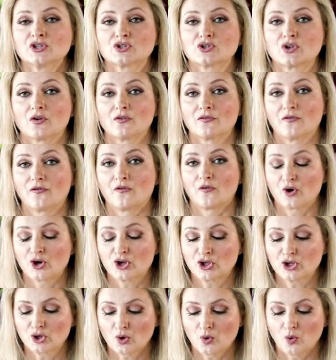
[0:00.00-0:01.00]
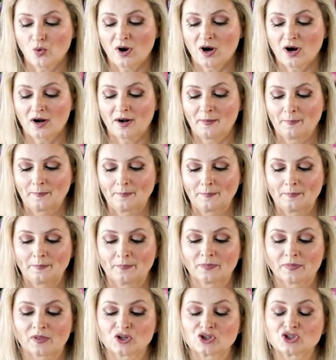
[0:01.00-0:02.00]
So for your
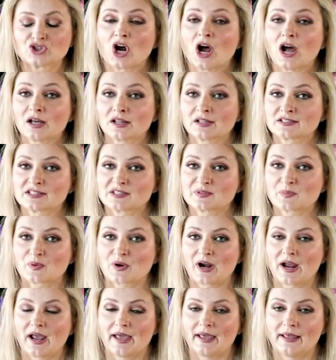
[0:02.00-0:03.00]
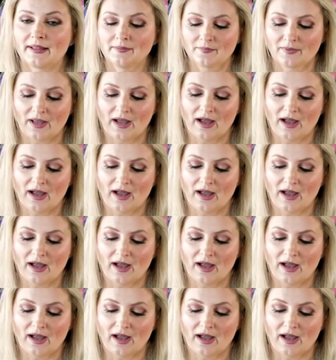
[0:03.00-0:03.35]
chocolate spread,